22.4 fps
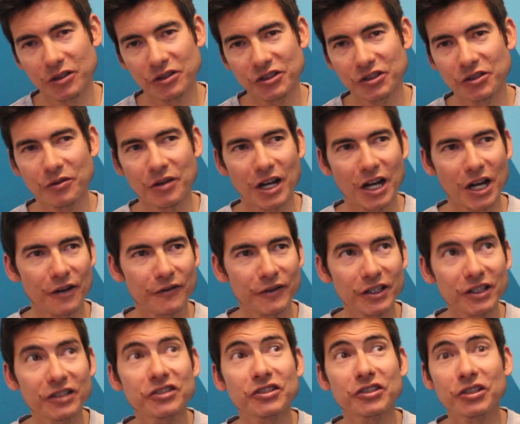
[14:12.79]
ones you have.
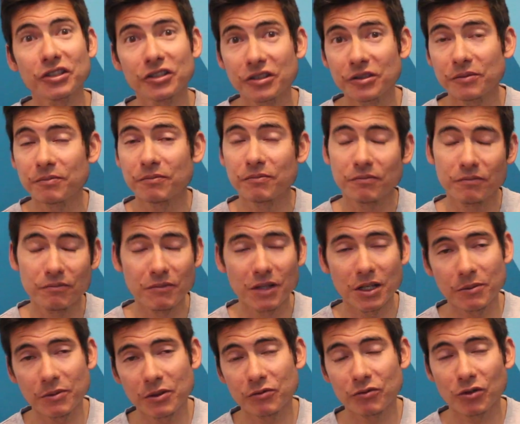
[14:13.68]
It's good to
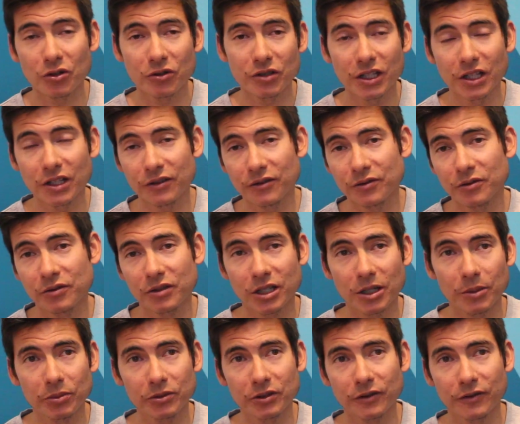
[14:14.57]
maybe rotate through a
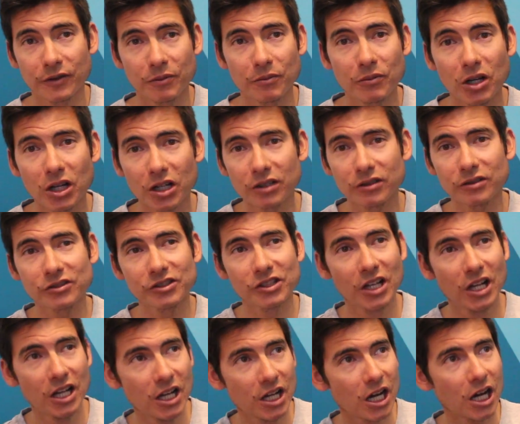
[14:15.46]
couple different
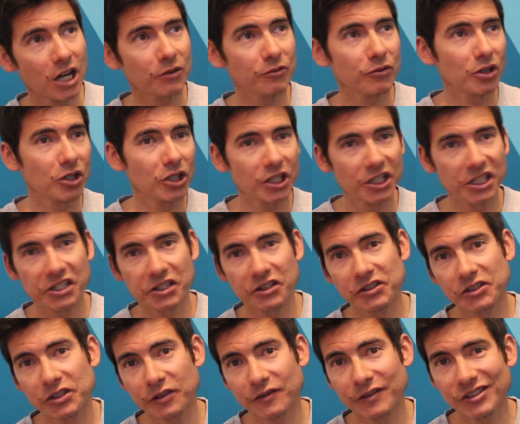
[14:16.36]
models. I run on
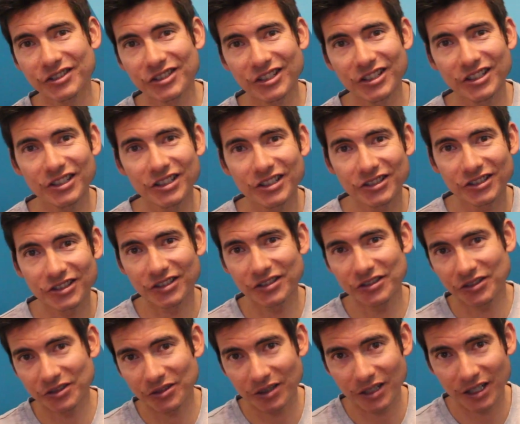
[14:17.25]
any surface, any
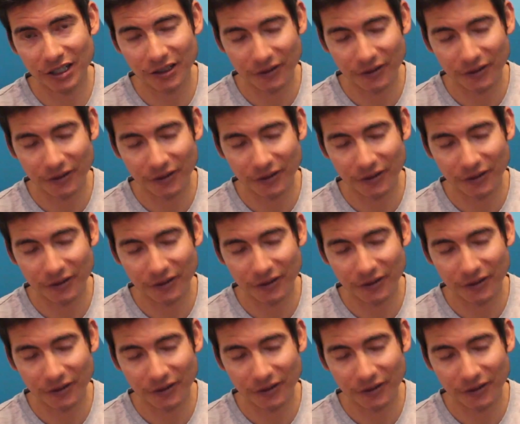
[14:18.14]
distance, so I